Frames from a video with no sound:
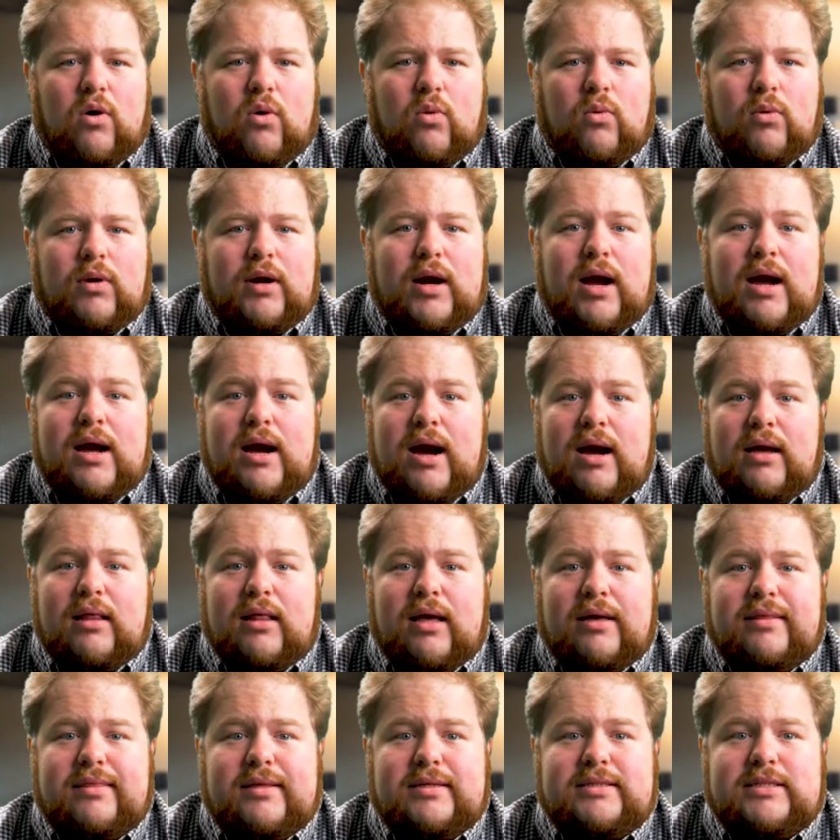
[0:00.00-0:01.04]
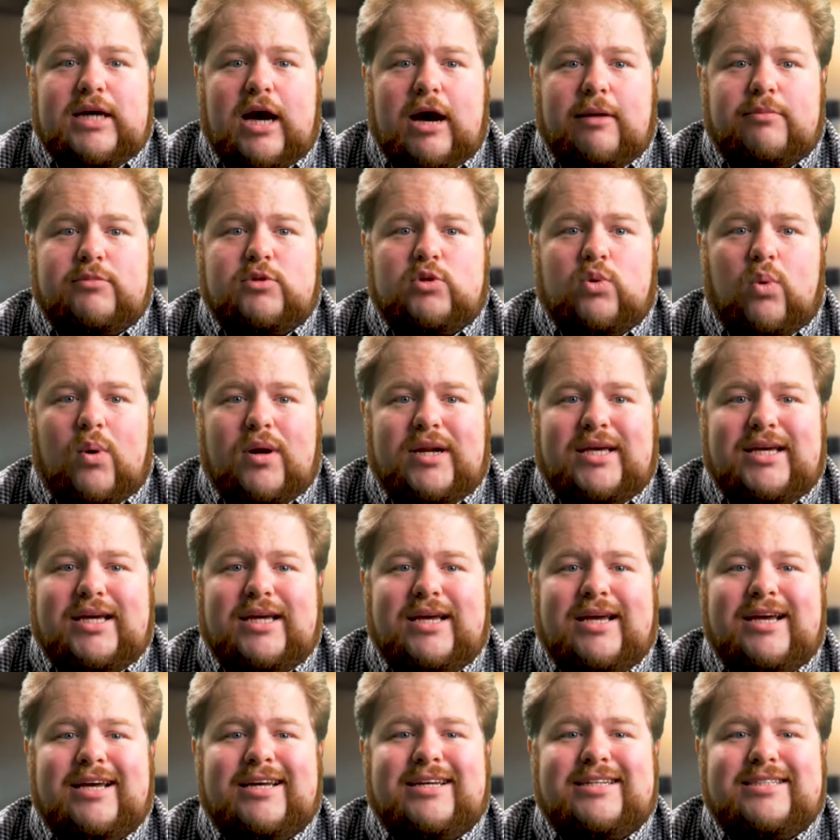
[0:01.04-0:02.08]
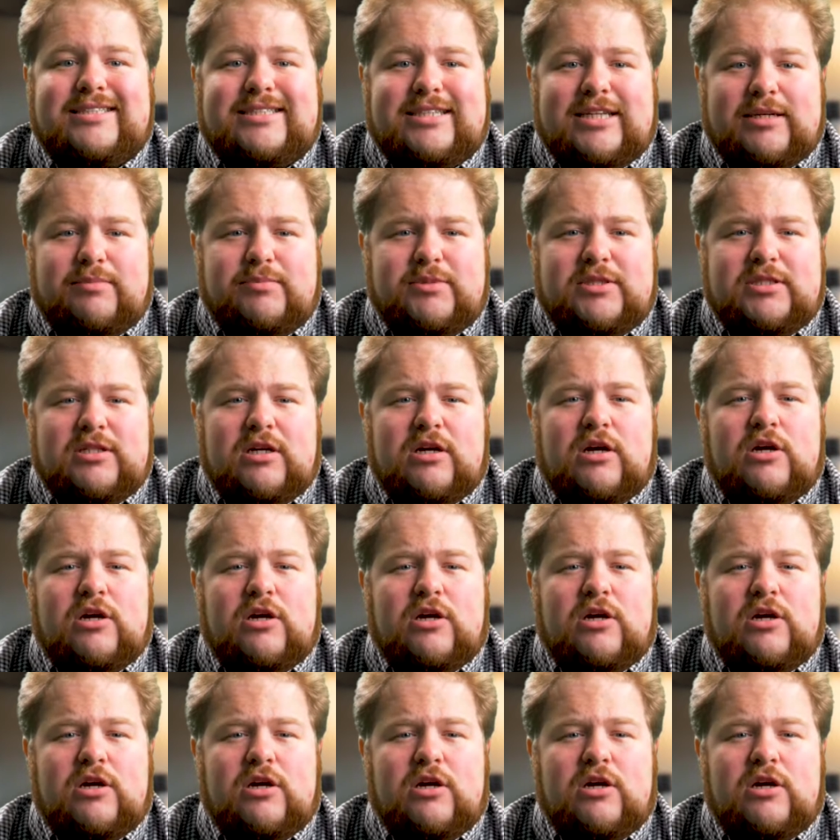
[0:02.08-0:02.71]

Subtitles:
where I highlight the top 20 tips,